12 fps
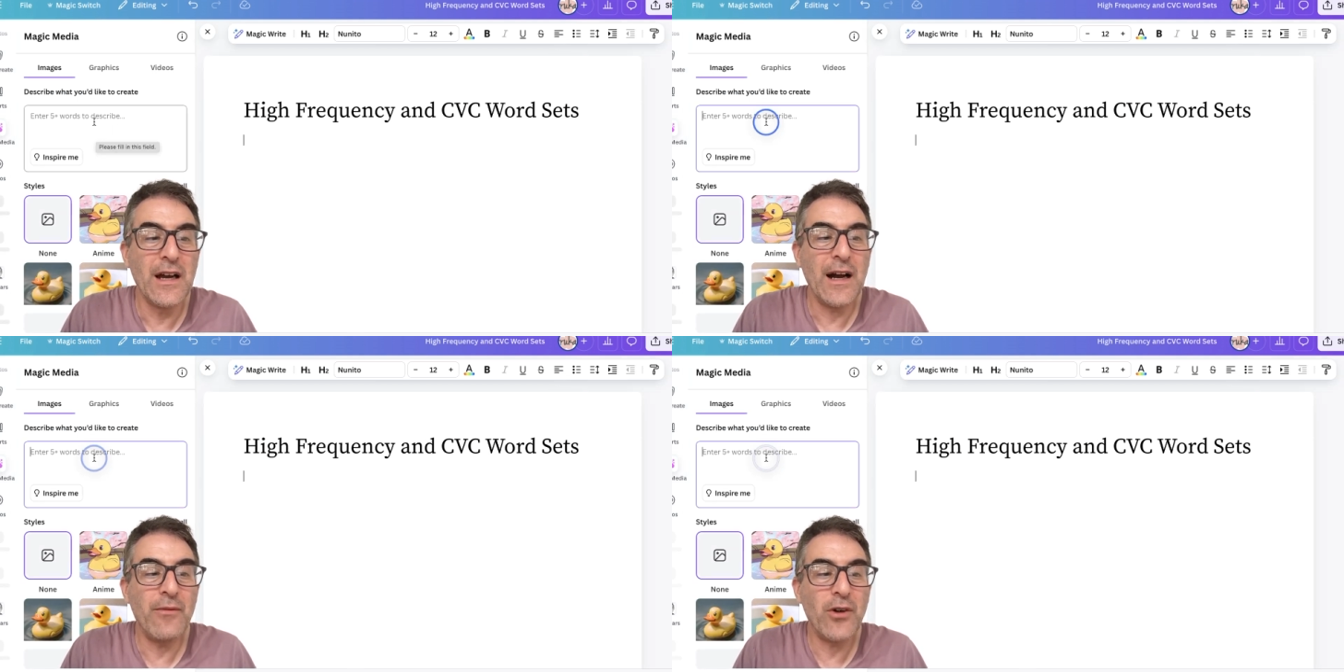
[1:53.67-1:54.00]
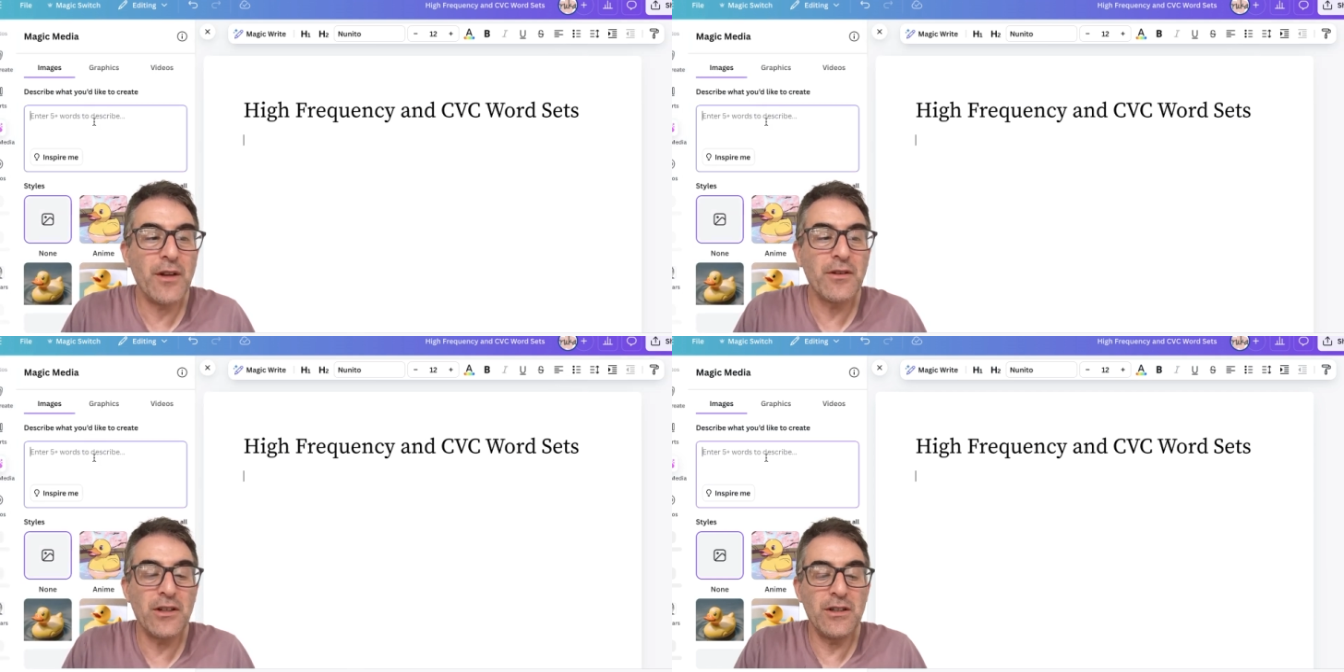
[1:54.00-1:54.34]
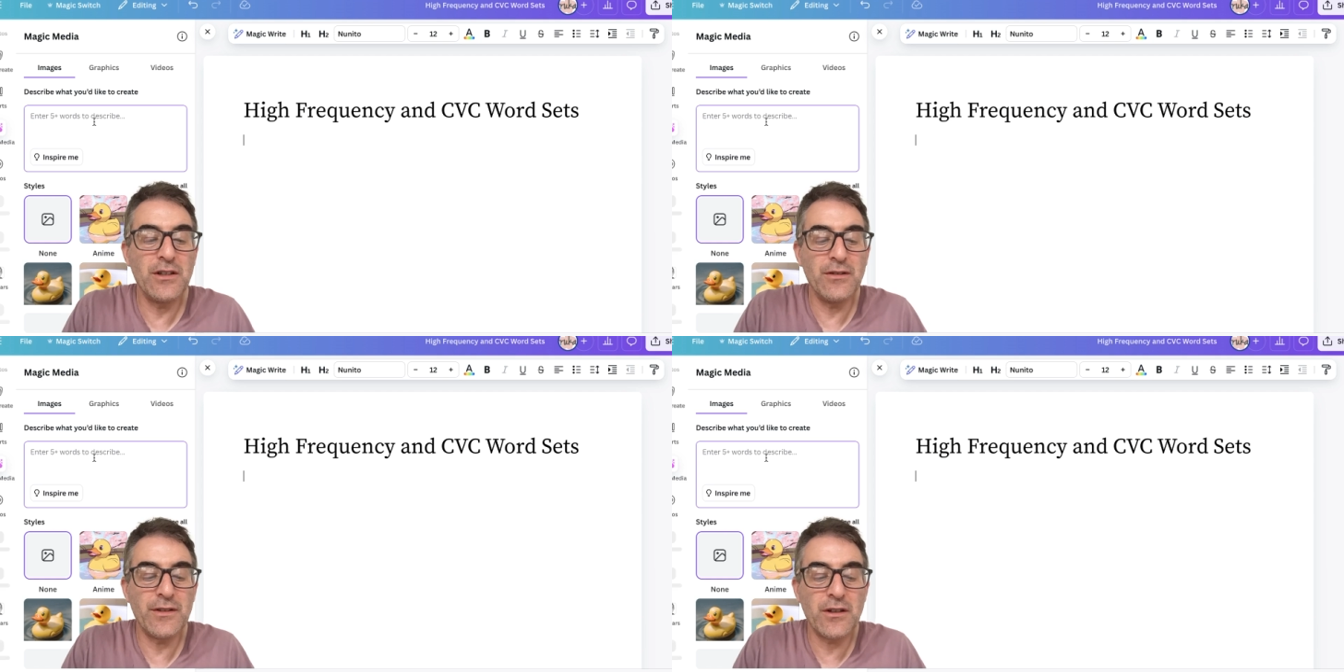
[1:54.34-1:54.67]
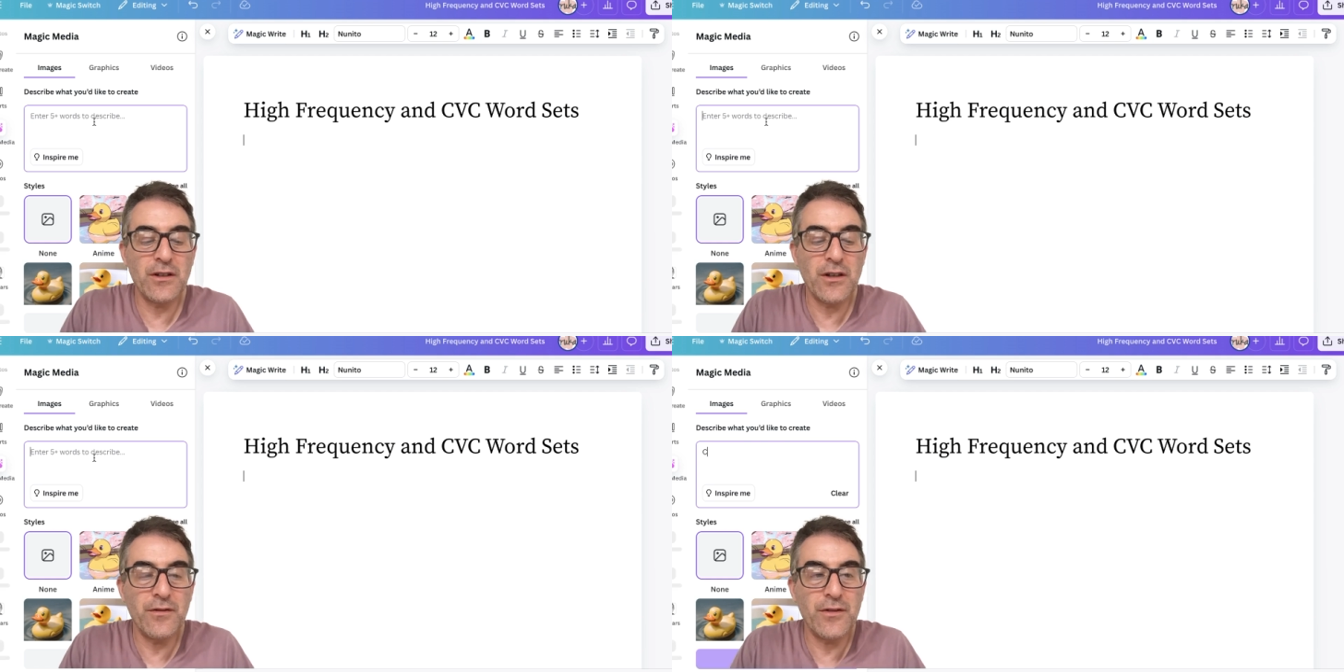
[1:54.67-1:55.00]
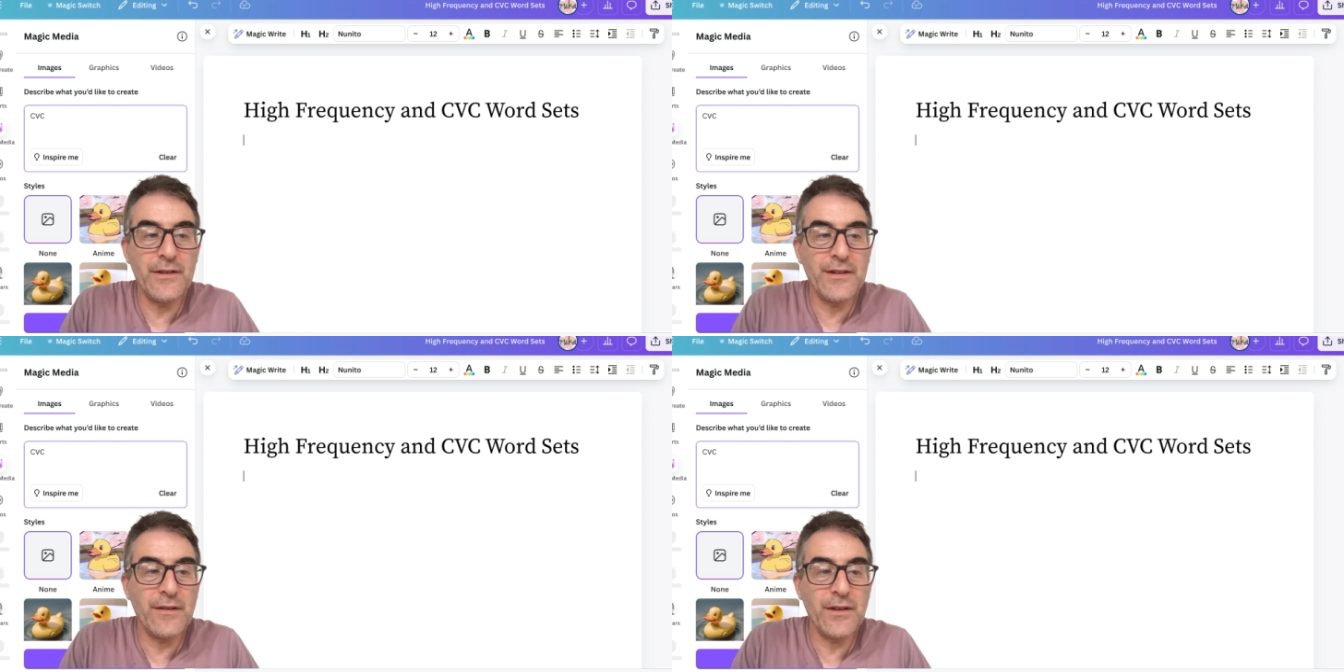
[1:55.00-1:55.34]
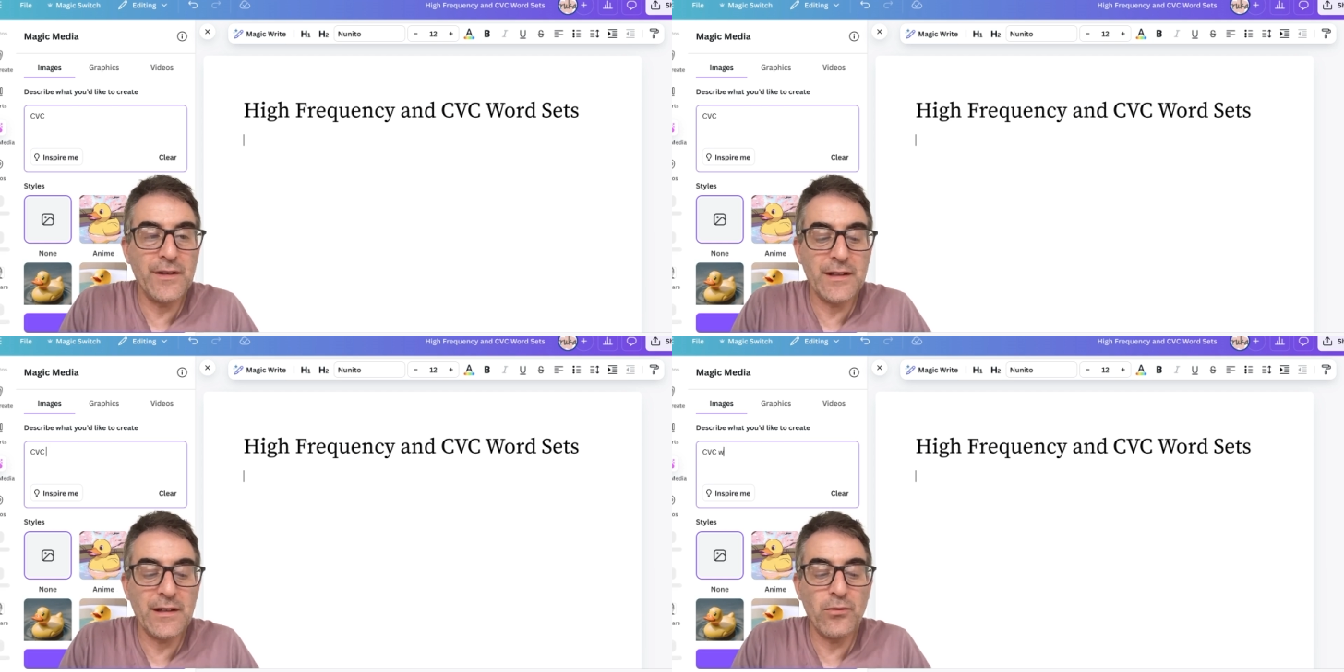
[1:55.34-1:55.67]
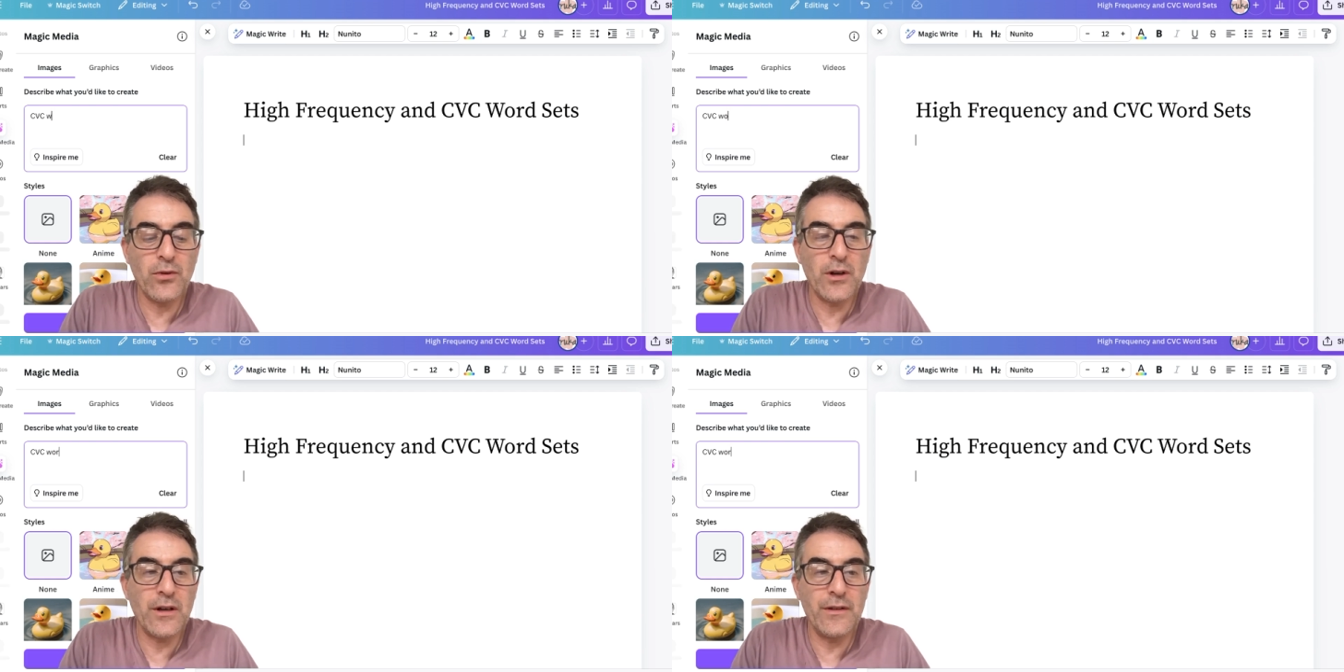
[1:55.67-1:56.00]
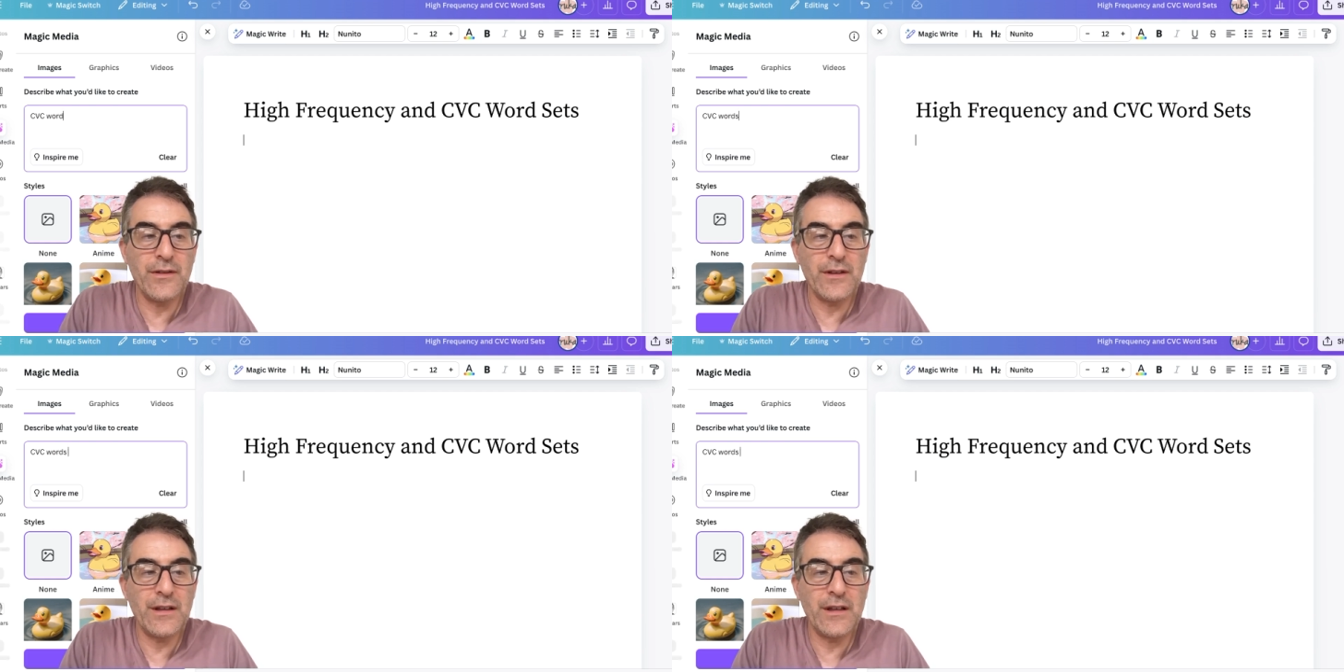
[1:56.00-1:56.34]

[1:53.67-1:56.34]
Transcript: And what I'm going to do is I'm going to go for CVC words